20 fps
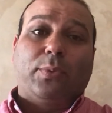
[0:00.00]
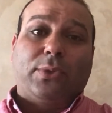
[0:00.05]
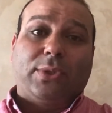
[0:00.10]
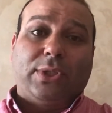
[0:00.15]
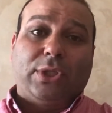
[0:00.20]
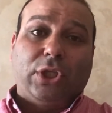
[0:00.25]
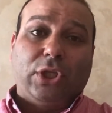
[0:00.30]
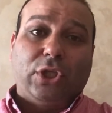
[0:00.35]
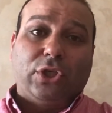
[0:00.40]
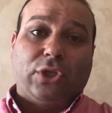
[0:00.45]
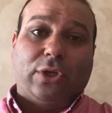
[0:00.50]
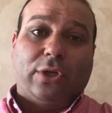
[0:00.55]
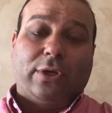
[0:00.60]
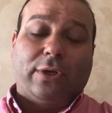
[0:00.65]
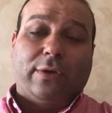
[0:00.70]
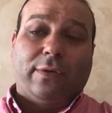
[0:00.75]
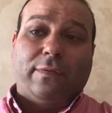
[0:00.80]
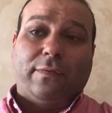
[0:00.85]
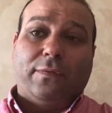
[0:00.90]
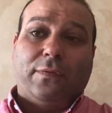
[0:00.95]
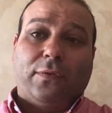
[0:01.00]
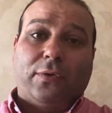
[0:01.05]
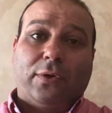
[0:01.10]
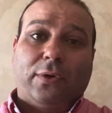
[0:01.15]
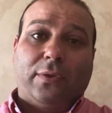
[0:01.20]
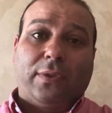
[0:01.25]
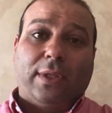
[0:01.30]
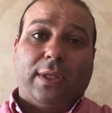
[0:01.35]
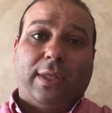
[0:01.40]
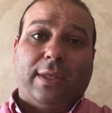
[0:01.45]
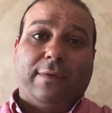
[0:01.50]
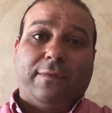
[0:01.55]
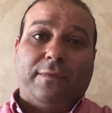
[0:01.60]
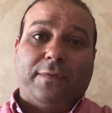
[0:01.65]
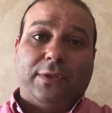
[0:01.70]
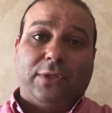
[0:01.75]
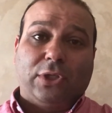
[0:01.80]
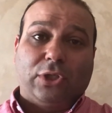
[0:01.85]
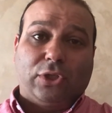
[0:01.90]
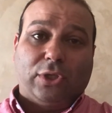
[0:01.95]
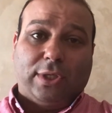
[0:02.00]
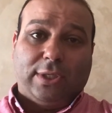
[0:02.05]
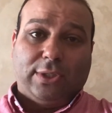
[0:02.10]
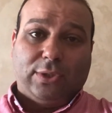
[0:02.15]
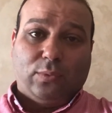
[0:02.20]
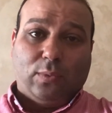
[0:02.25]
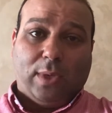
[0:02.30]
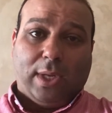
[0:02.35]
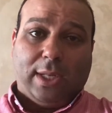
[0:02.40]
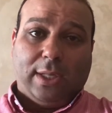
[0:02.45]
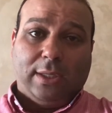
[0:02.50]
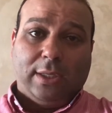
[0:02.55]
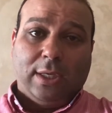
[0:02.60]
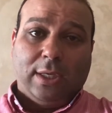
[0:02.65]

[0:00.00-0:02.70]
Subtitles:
procedure for the physician as well.